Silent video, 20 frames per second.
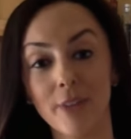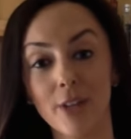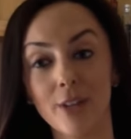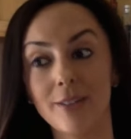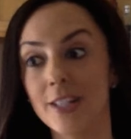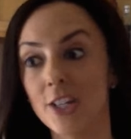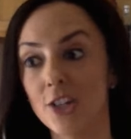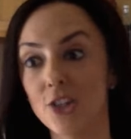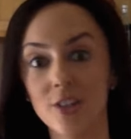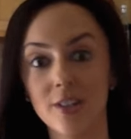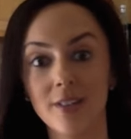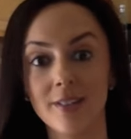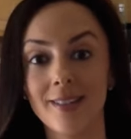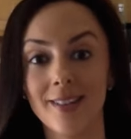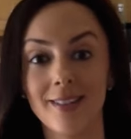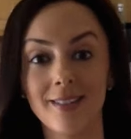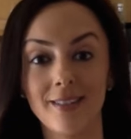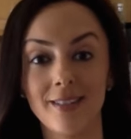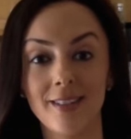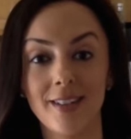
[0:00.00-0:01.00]
dishes
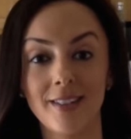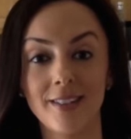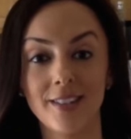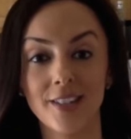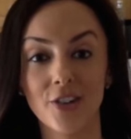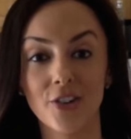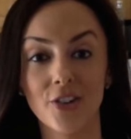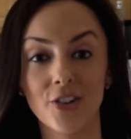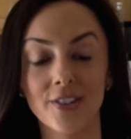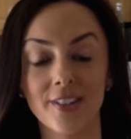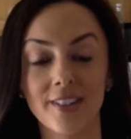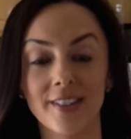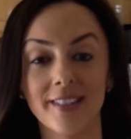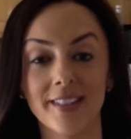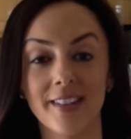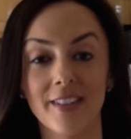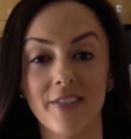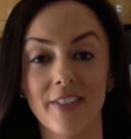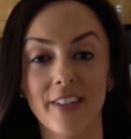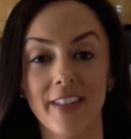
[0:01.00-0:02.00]
and dinners and
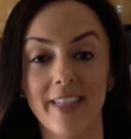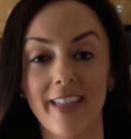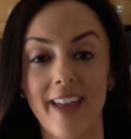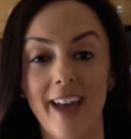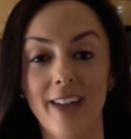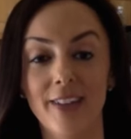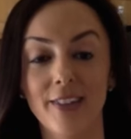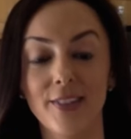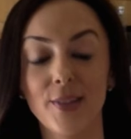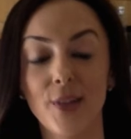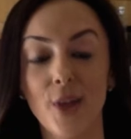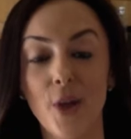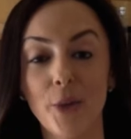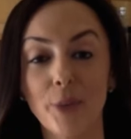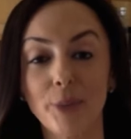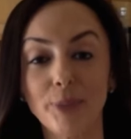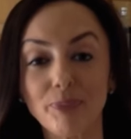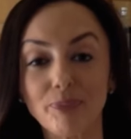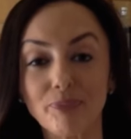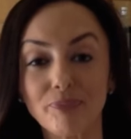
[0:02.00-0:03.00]
stuff like that. So
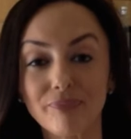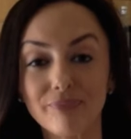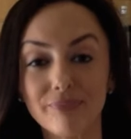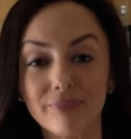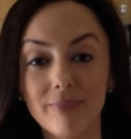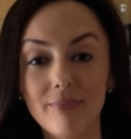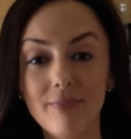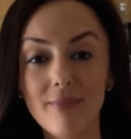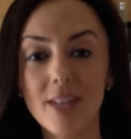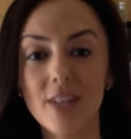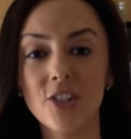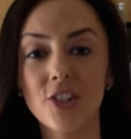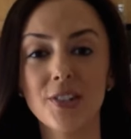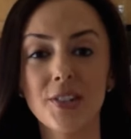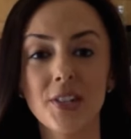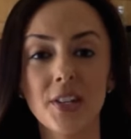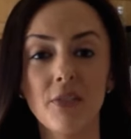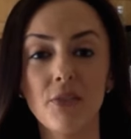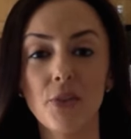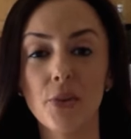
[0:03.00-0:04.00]
just
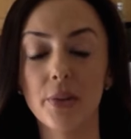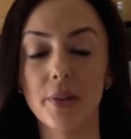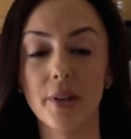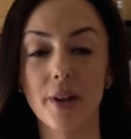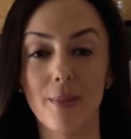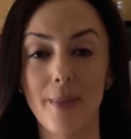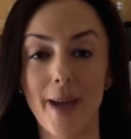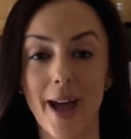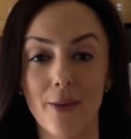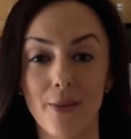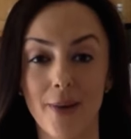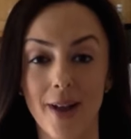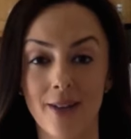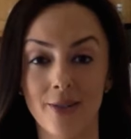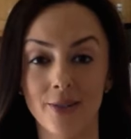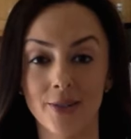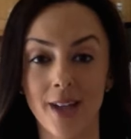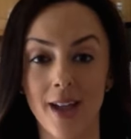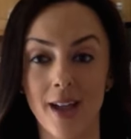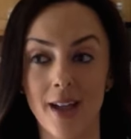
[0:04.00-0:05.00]
to give you a little
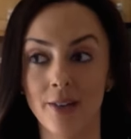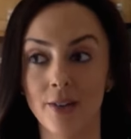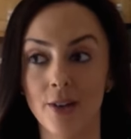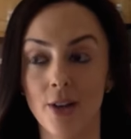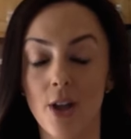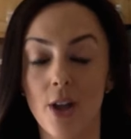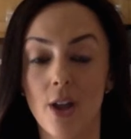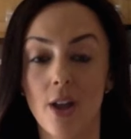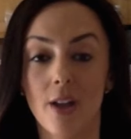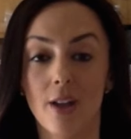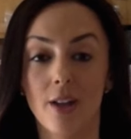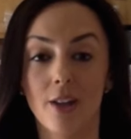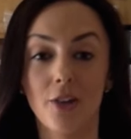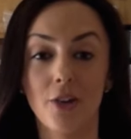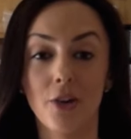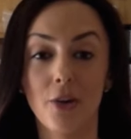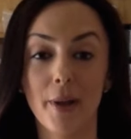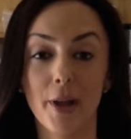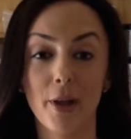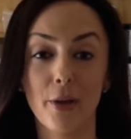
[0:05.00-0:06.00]
background on,
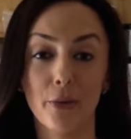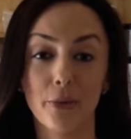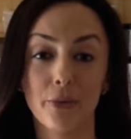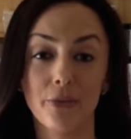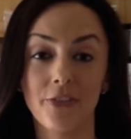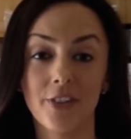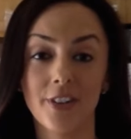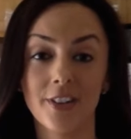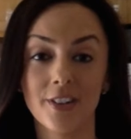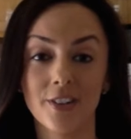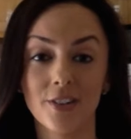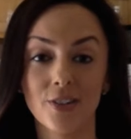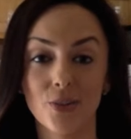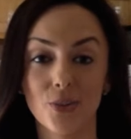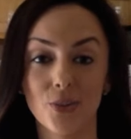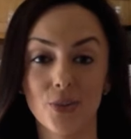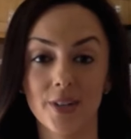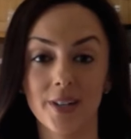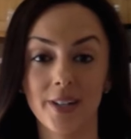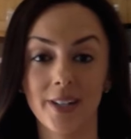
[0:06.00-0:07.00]
my own fitness
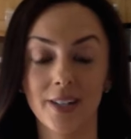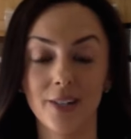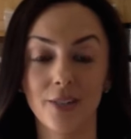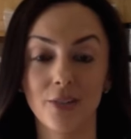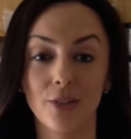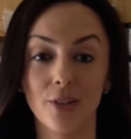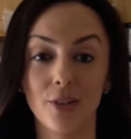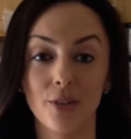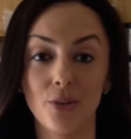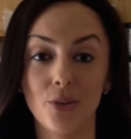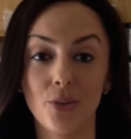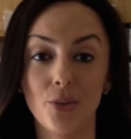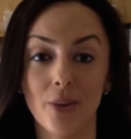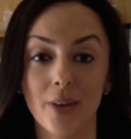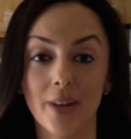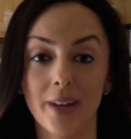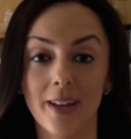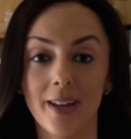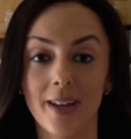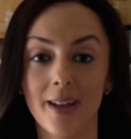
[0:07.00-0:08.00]
story and who
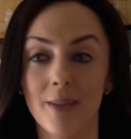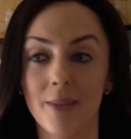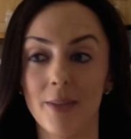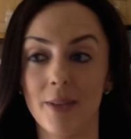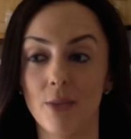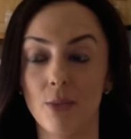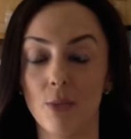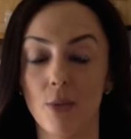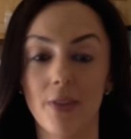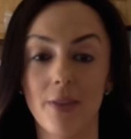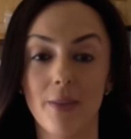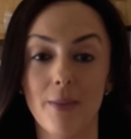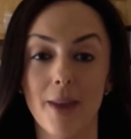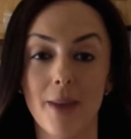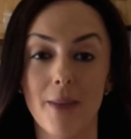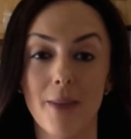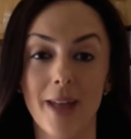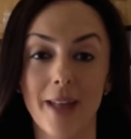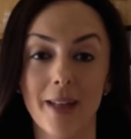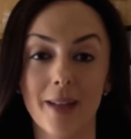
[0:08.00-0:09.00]
I am and what the
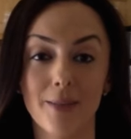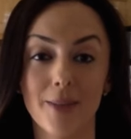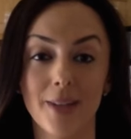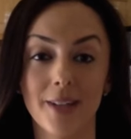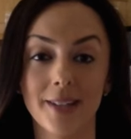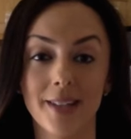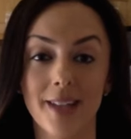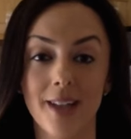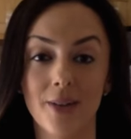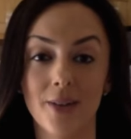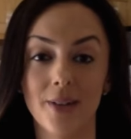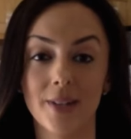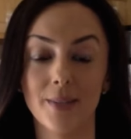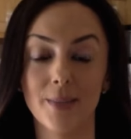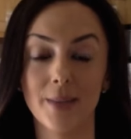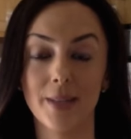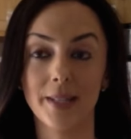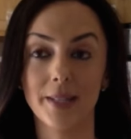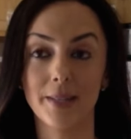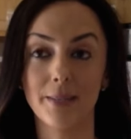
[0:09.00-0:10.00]
Metabolic Meltdown has
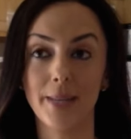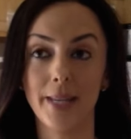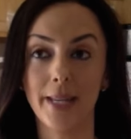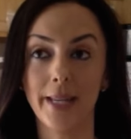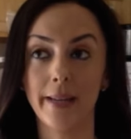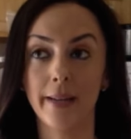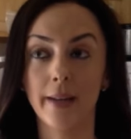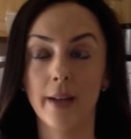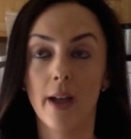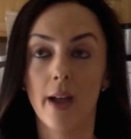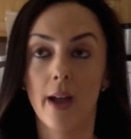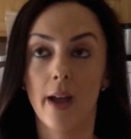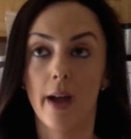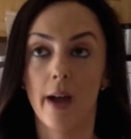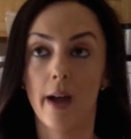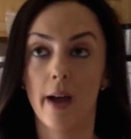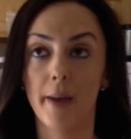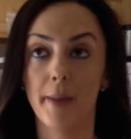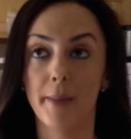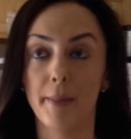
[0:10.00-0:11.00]
meant to me
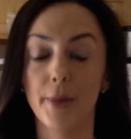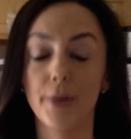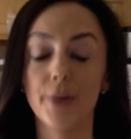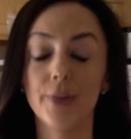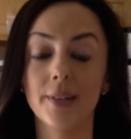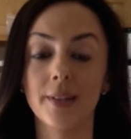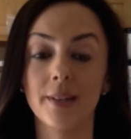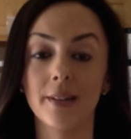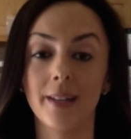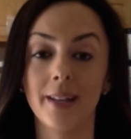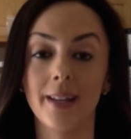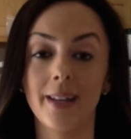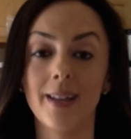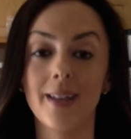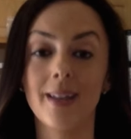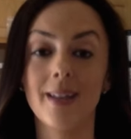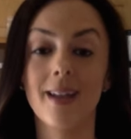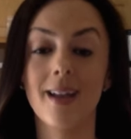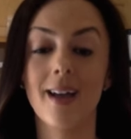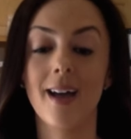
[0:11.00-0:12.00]
personally.
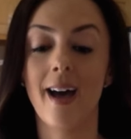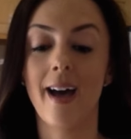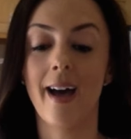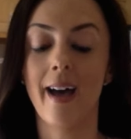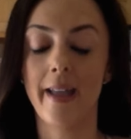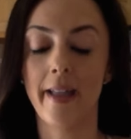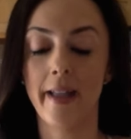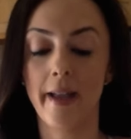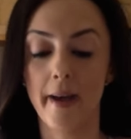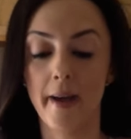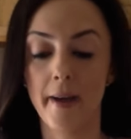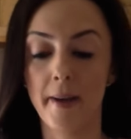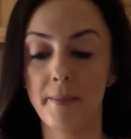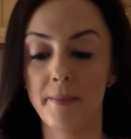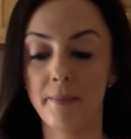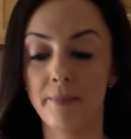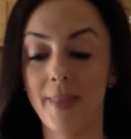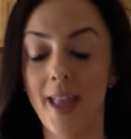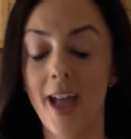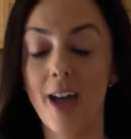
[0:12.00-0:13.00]
I
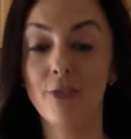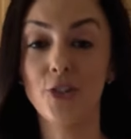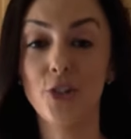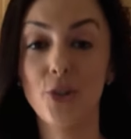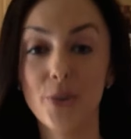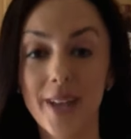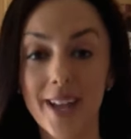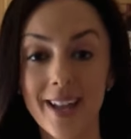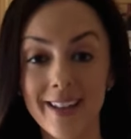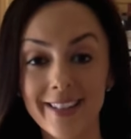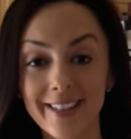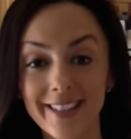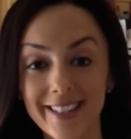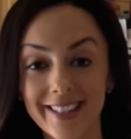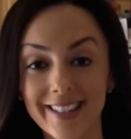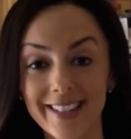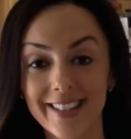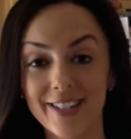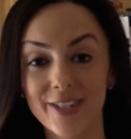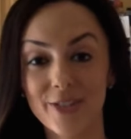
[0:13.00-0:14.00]
have two kids
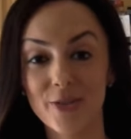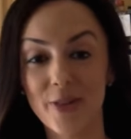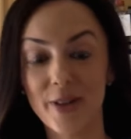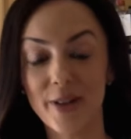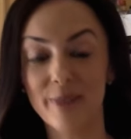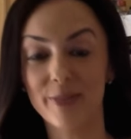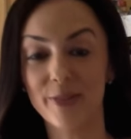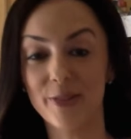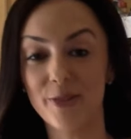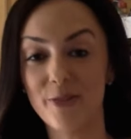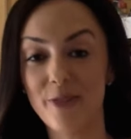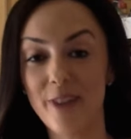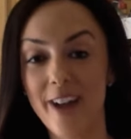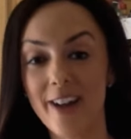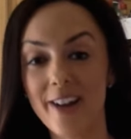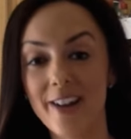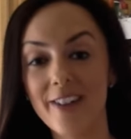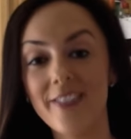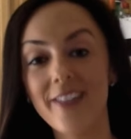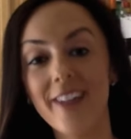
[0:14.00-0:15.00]
who I am so
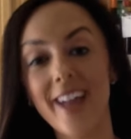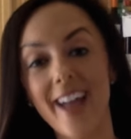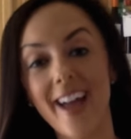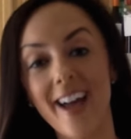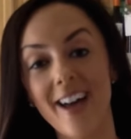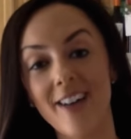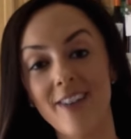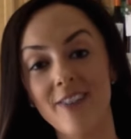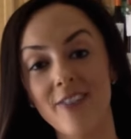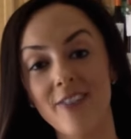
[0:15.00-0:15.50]
proud of. I have